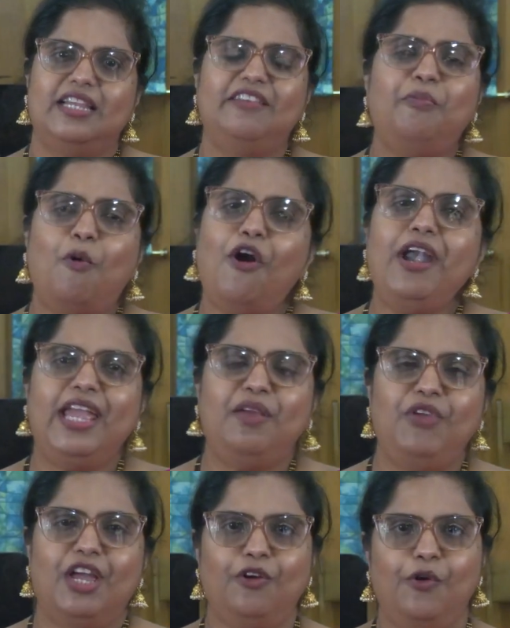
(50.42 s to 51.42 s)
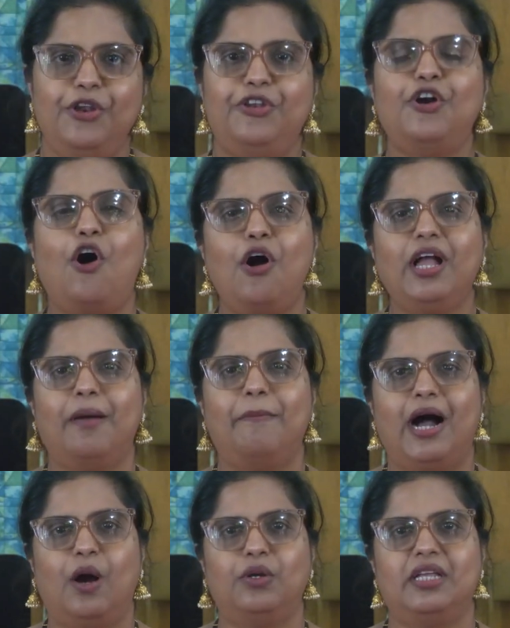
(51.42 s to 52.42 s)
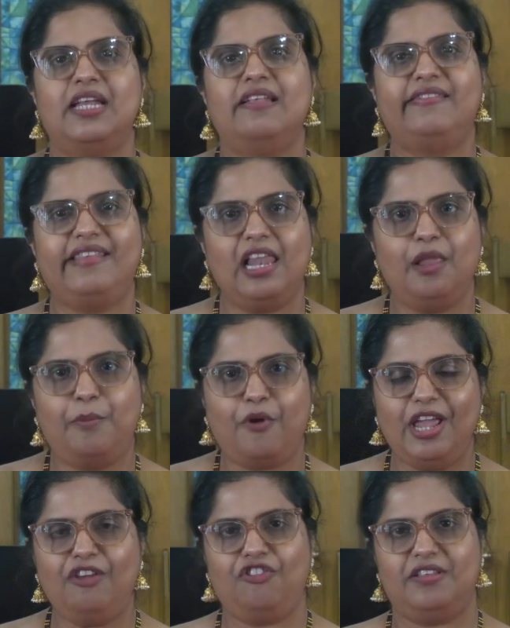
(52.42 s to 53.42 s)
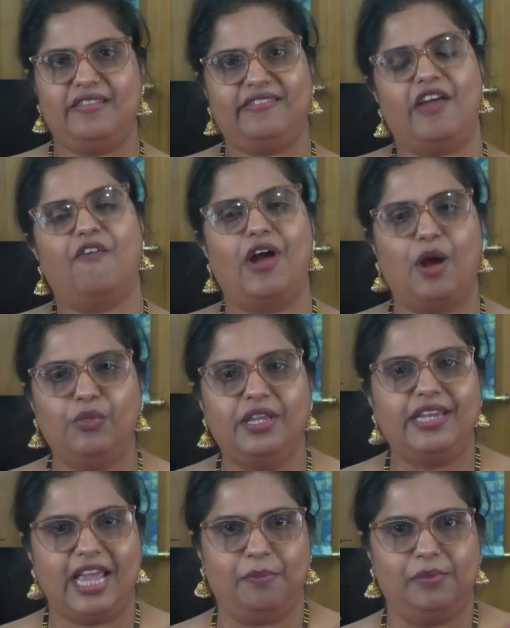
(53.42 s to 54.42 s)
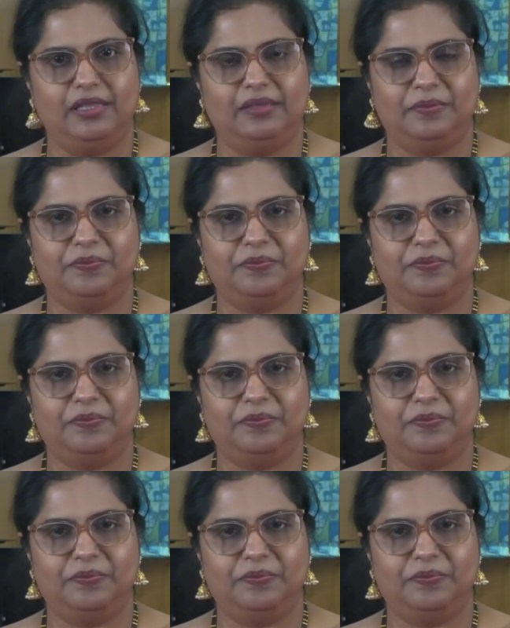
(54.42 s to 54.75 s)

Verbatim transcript: This morning, we are going to talk about celebrations around the table.